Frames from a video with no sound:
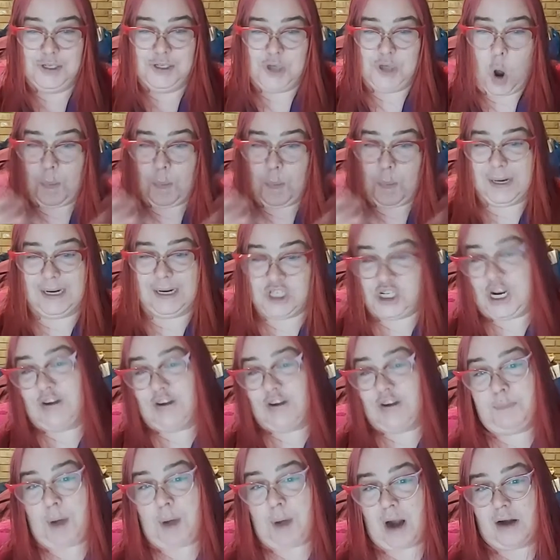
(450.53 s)
opening a
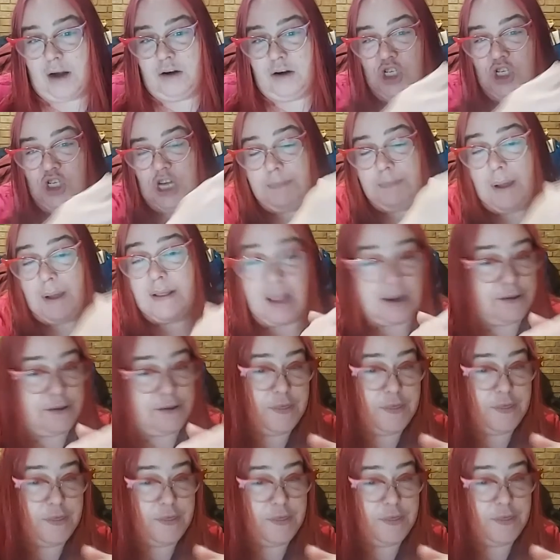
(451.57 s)
general partnership and then
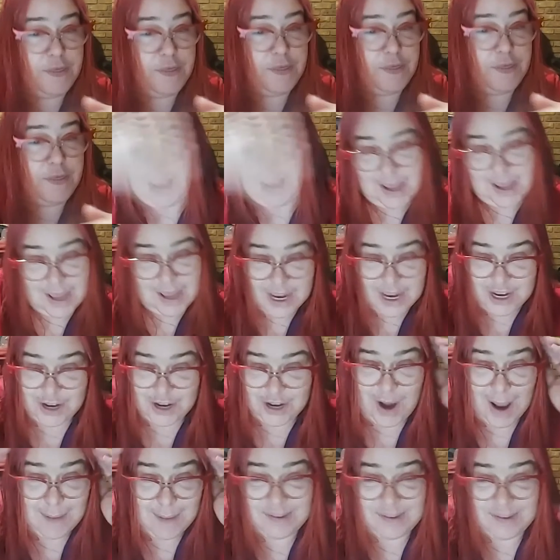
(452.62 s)
things just
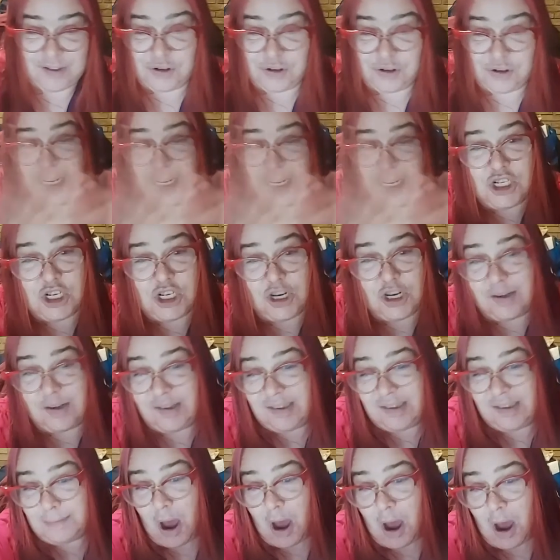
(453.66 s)
you know i'm strategic
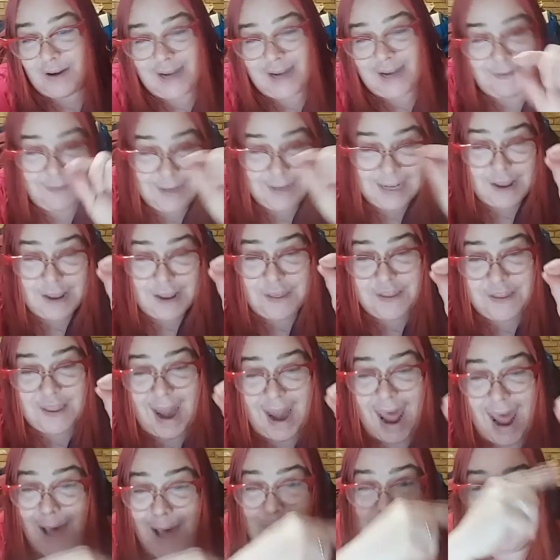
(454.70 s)
and smart and every little thing that
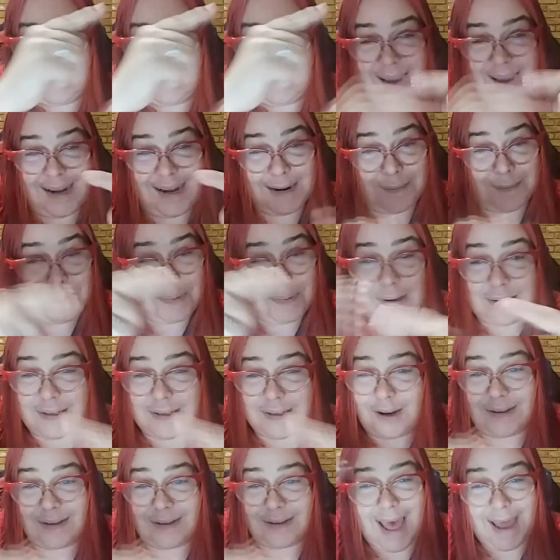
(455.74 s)
happens i end up building
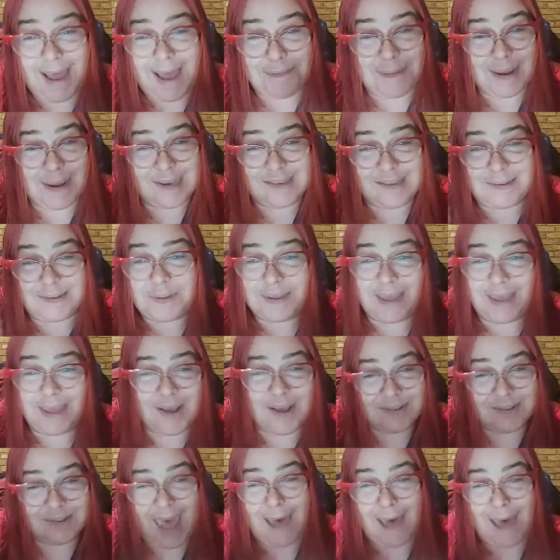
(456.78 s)
on that and making something
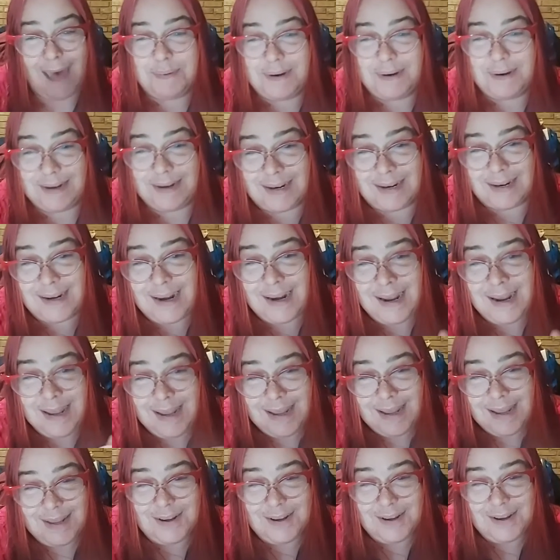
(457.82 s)
else happen and
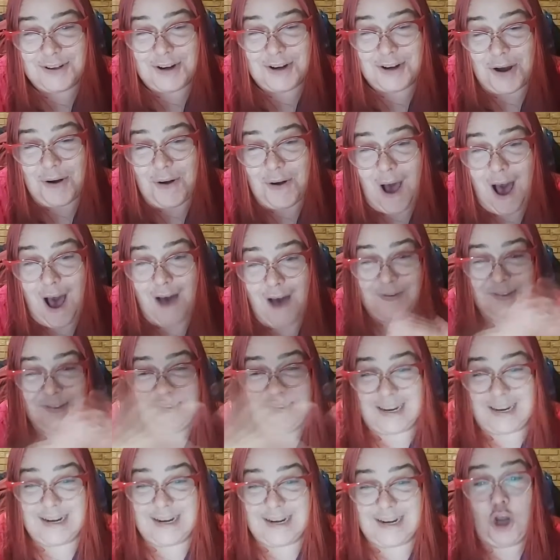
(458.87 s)
you know all of a
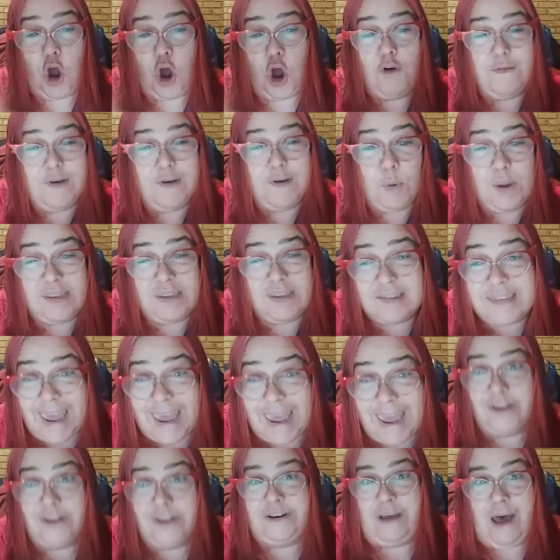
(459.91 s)
sudden in covid we
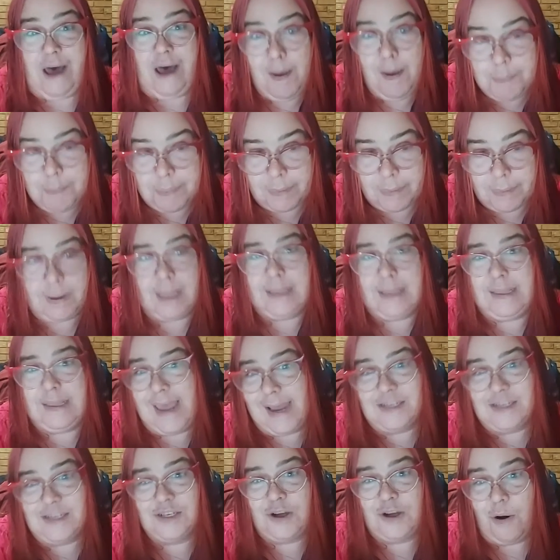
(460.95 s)
scaled up at the
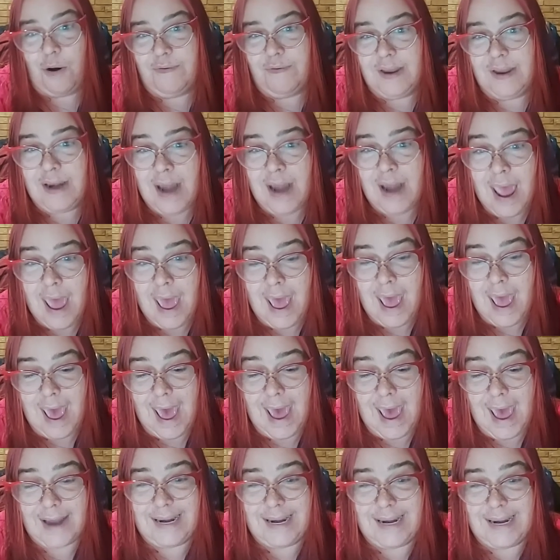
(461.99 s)
end of COVID
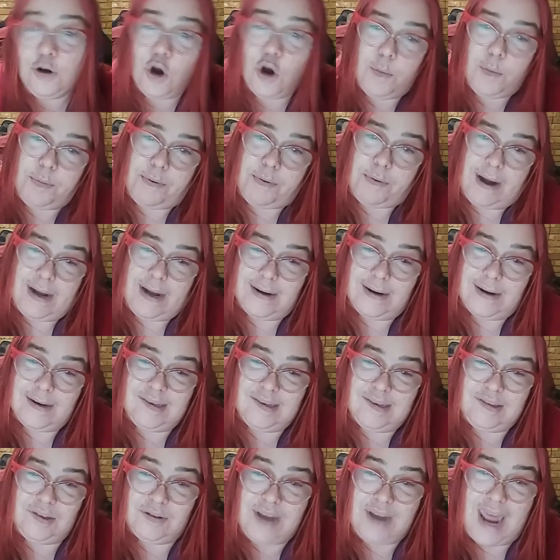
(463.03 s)
and incorporated.
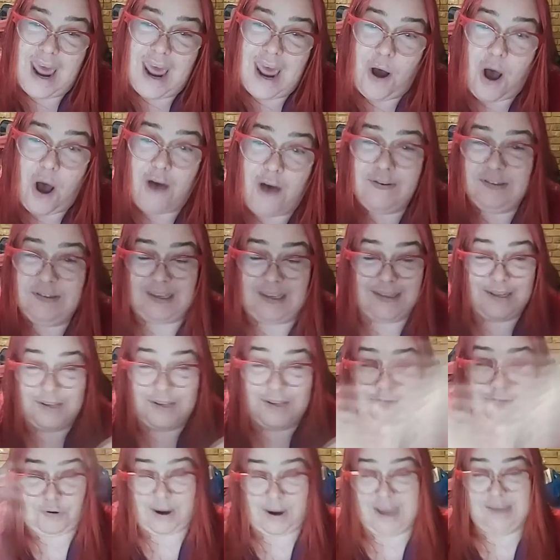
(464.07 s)
And so now all of a sudden
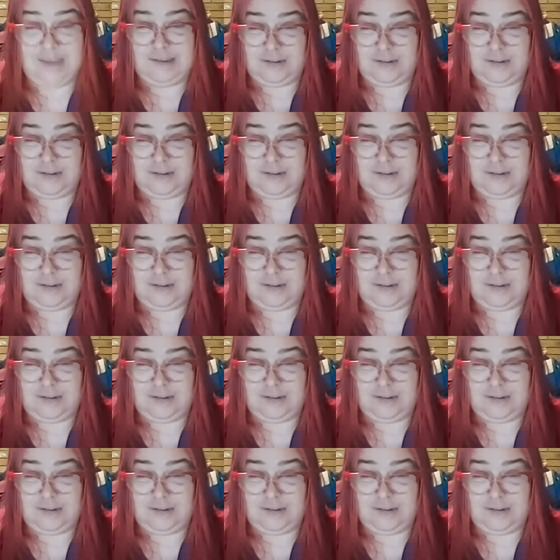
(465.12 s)
this crazy